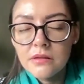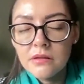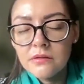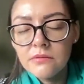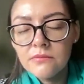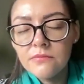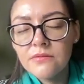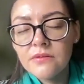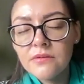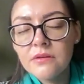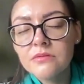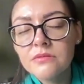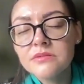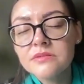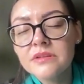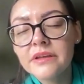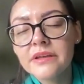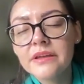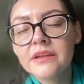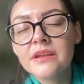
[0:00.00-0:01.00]
it
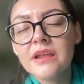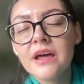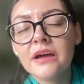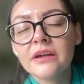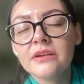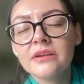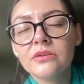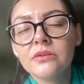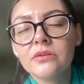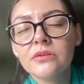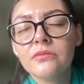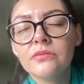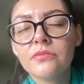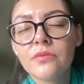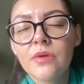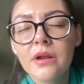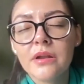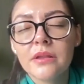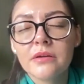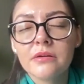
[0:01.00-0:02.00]
feels like an act of
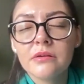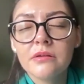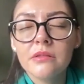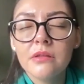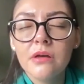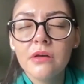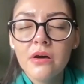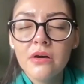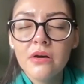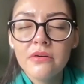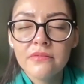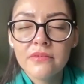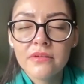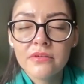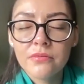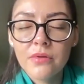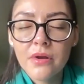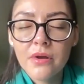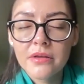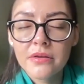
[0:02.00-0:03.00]
radical love
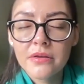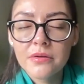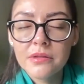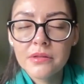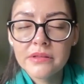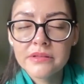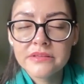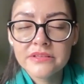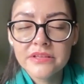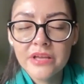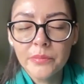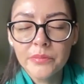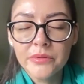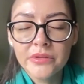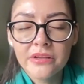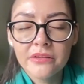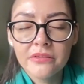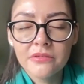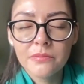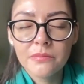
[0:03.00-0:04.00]
and radical
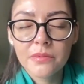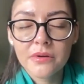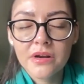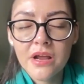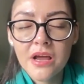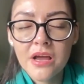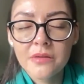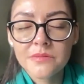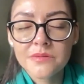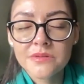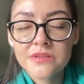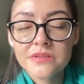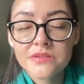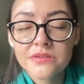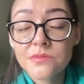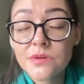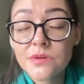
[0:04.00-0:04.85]
acceptance. Perhaps this